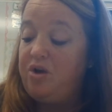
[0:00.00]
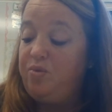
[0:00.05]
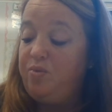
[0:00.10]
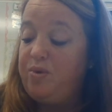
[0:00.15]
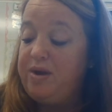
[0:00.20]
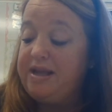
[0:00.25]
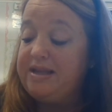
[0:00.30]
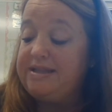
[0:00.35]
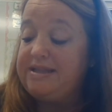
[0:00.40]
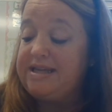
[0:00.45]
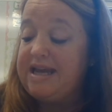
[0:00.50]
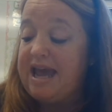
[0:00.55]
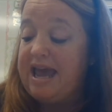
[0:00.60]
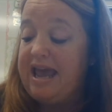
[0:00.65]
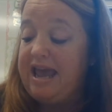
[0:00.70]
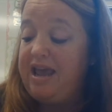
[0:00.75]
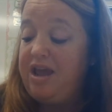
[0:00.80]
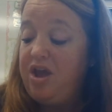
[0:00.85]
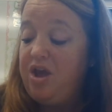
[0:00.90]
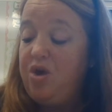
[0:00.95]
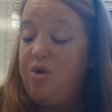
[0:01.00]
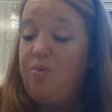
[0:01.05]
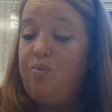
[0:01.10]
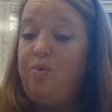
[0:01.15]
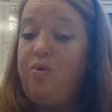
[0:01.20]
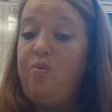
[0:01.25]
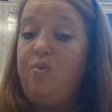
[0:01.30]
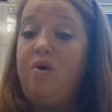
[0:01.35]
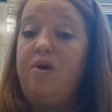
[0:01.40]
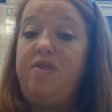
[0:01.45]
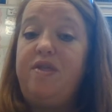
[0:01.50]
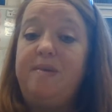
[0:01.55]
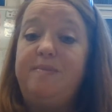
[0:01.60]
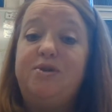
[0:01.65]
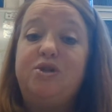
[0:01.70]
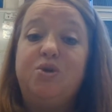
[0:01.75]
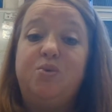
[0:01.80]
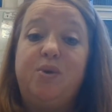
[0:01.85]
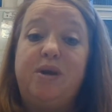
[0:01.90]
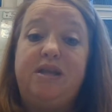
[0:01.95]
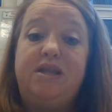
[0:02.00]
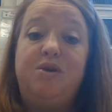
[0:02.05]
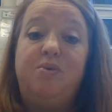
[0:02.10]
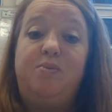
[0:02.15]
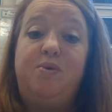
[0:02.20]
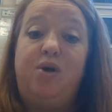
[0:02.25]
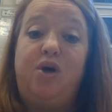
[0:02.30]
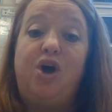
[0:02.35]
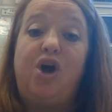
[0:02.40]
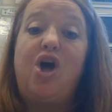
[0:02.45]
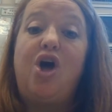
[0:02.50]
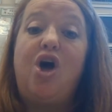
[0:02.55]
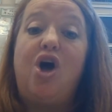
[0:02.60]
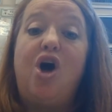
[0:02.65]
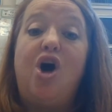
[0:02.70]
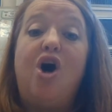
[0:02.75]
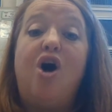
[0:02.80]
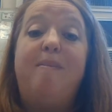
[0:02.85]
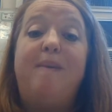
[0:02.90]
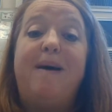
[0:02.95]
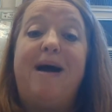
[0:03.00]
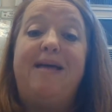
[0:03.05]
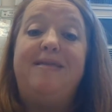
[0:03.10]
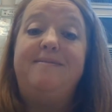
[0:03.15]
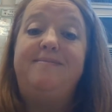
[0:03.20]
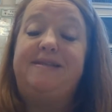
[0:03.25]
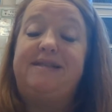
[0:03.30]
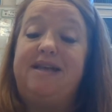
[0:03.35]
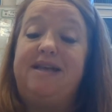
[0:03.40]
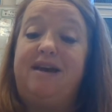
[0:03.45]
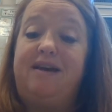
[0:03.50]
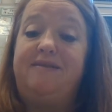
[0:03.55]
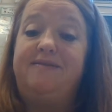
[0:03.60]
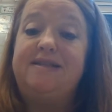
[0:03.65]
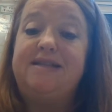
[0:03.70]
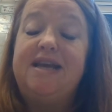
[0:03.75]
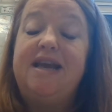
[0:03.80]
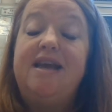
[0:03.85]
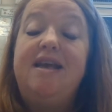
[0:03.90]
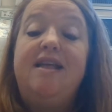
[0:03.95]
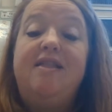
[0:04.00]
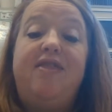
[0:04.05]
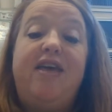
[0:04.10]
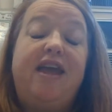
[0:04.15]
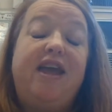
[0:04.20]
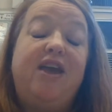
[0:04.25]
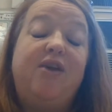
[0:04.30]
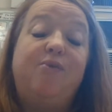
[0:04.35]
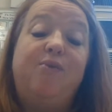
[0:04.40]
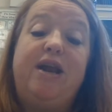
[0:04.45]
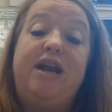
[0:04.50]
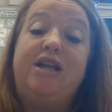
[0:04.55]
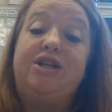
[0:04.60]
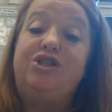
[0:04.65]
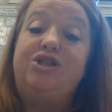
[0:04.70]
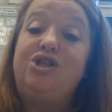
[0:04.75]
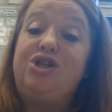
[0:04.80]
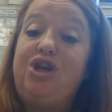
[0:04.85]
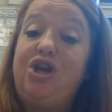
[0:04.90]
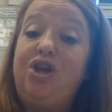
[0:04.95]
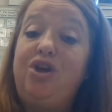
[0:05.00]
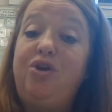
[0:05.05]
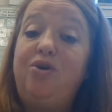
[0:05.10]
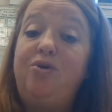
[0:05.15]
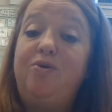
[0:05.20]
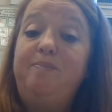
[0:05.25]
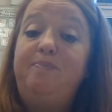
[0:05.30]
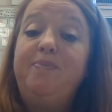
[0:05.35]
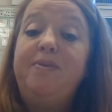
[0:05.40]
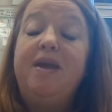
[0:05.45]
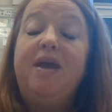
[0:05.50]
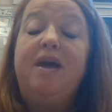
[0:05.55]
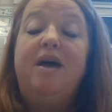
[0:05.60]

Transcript: we want them to read the book all by themselves. They can read it to you.